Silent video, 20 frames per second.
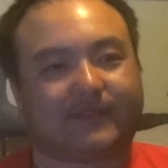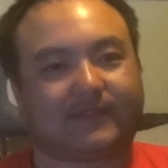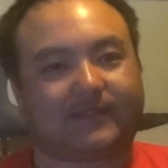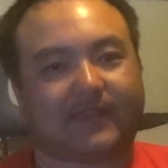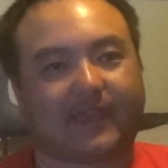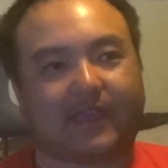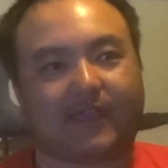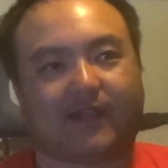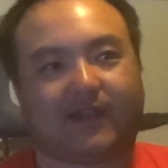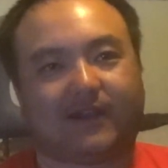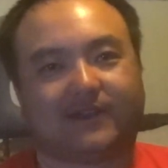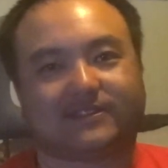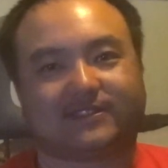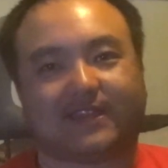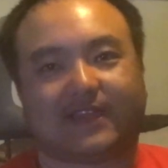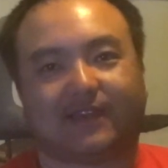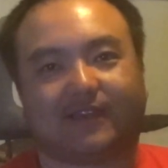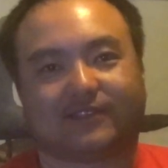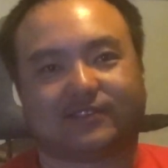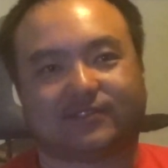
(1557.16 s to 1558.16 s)

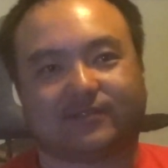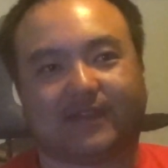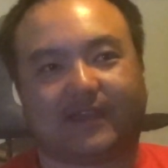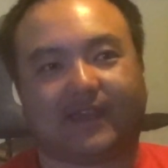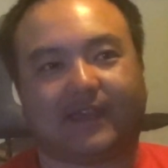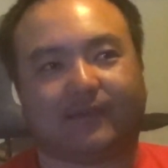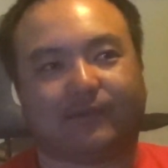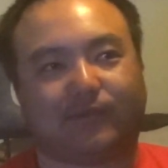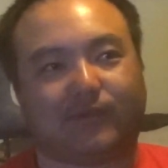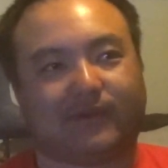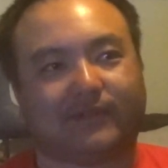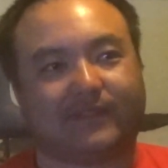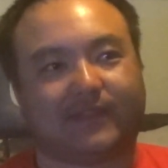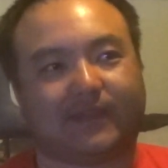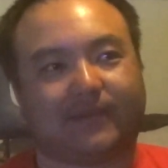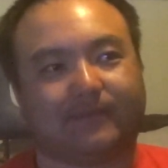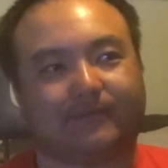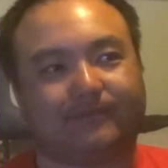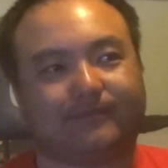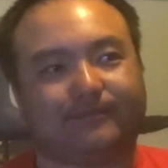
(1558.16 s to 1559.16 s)
Chaos also had one
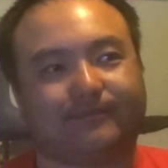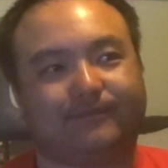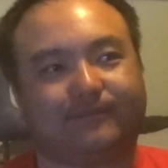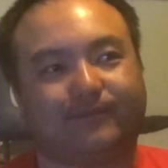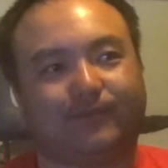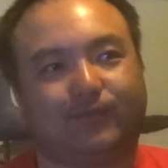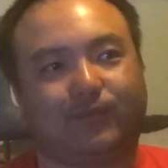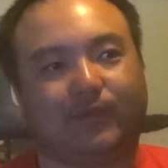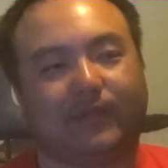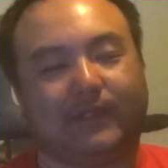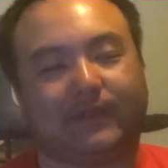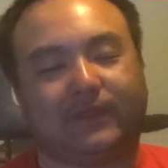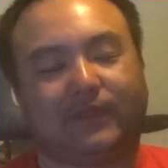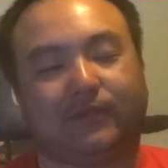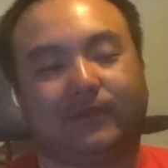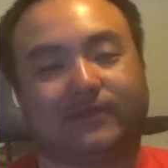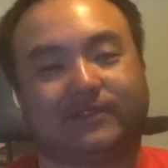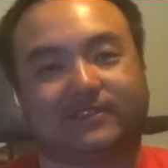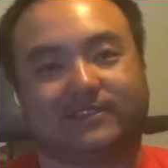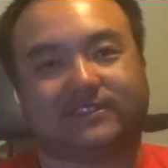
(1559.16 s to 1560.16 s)
that when
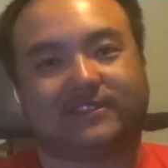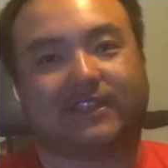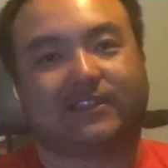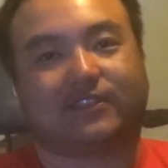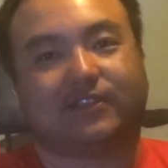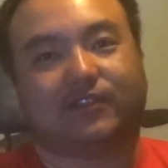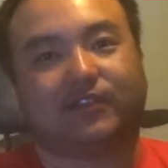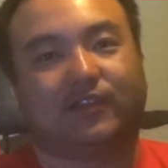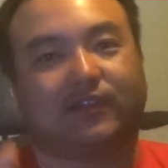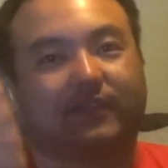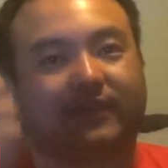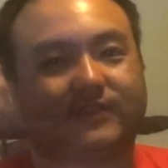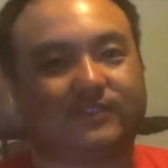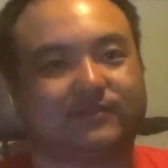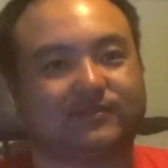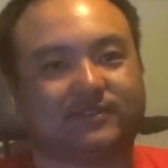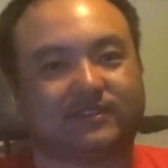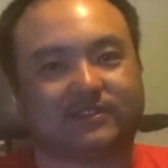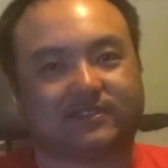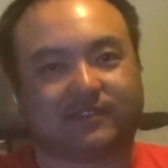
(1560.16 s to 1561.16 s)
he went to set the hook, it
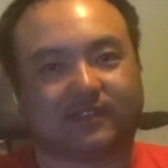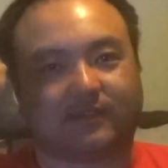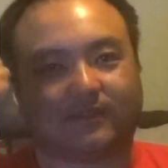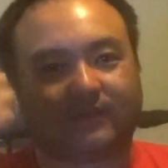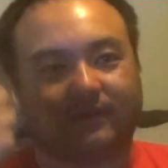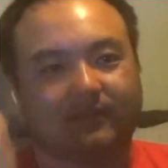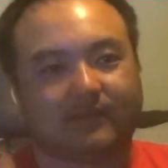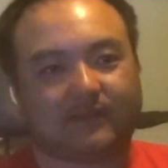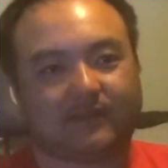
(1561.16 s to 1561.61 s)
was just a